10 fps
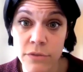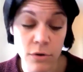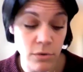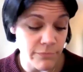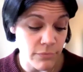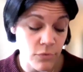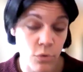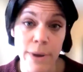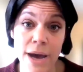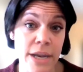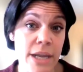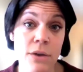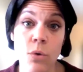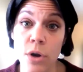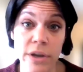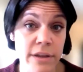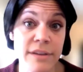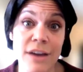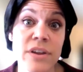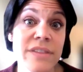their full body, organs,
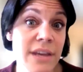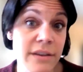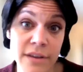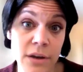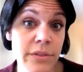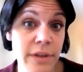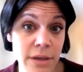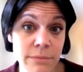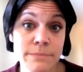everything is healthy.